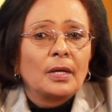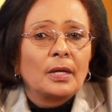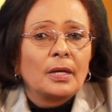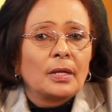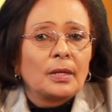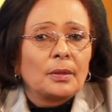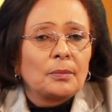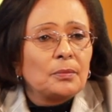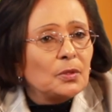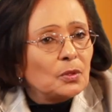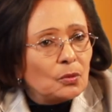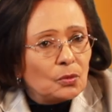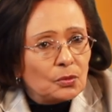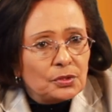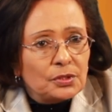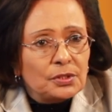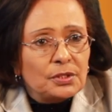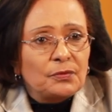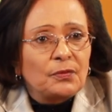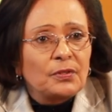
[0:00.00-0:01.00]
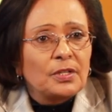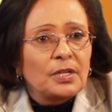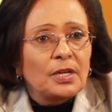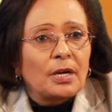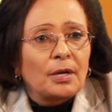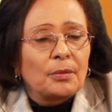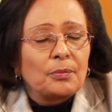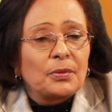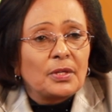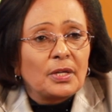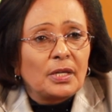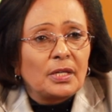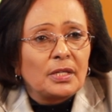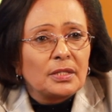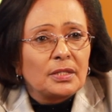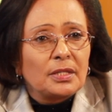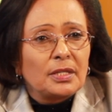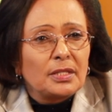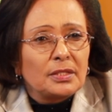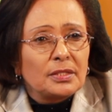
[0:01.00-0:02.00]
uh, because it's very capital
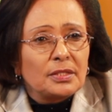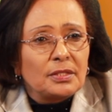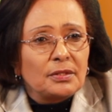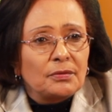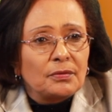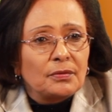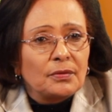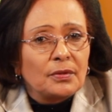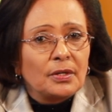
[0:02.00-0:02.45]
intensive.